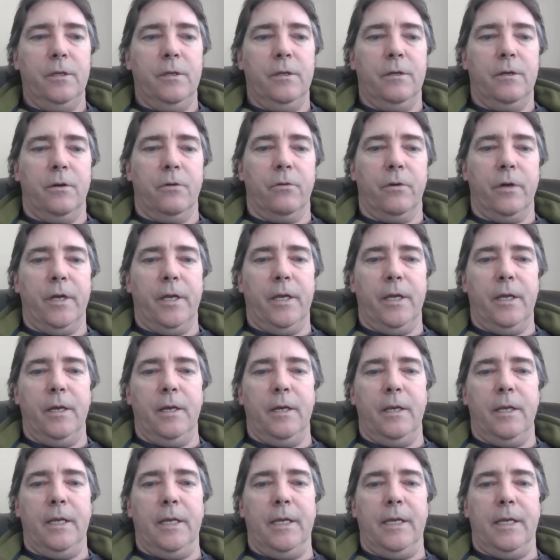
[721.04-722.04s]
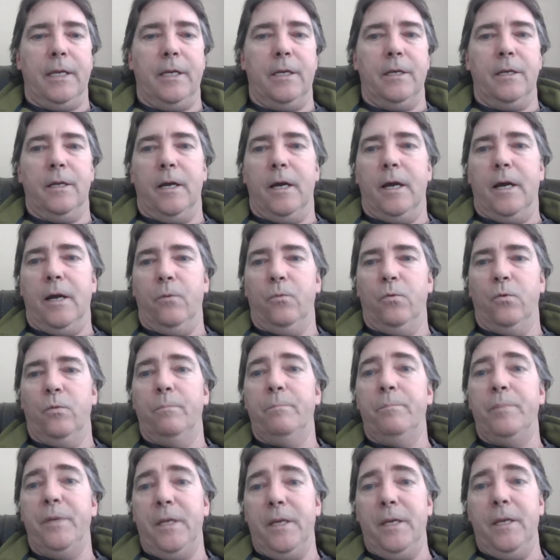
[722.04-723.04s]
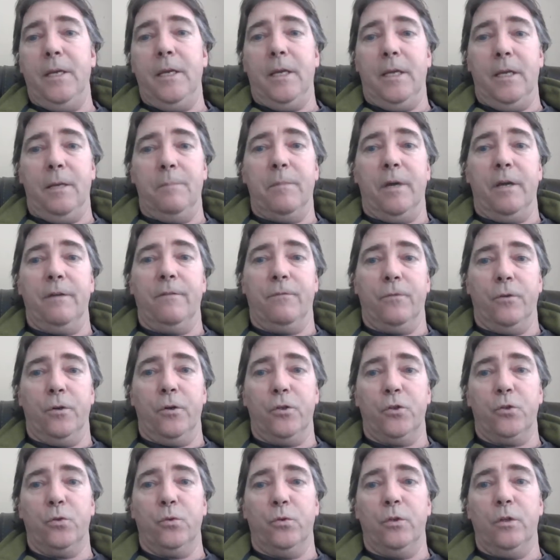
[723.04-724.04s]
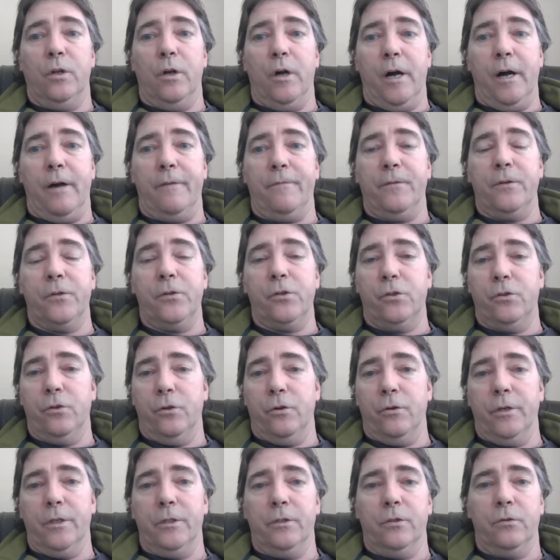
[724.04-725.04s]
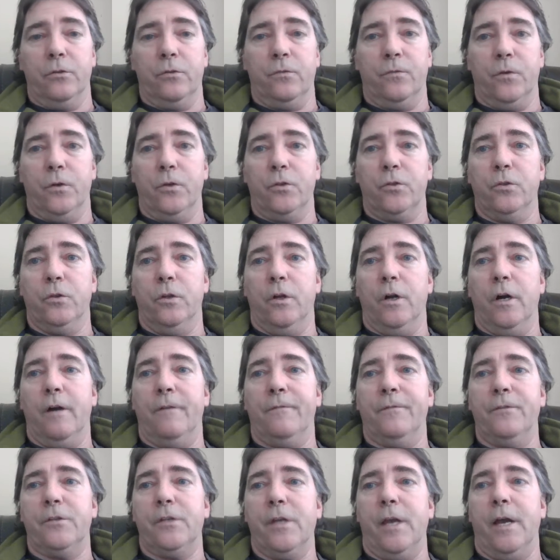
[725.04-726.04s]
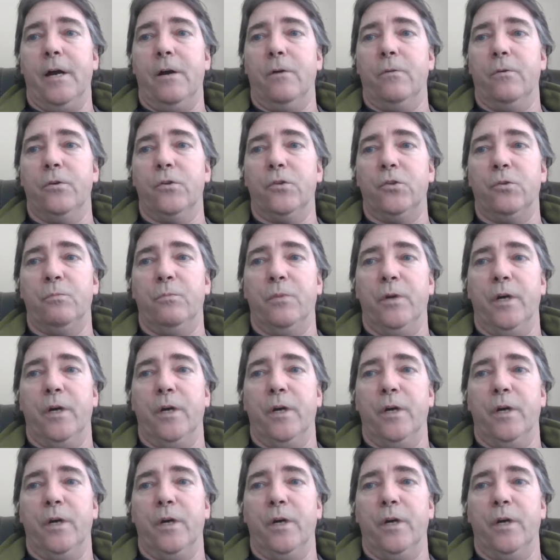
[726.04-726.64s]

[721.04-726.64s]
All right. And I will be in my virtual office during those virtual office hours.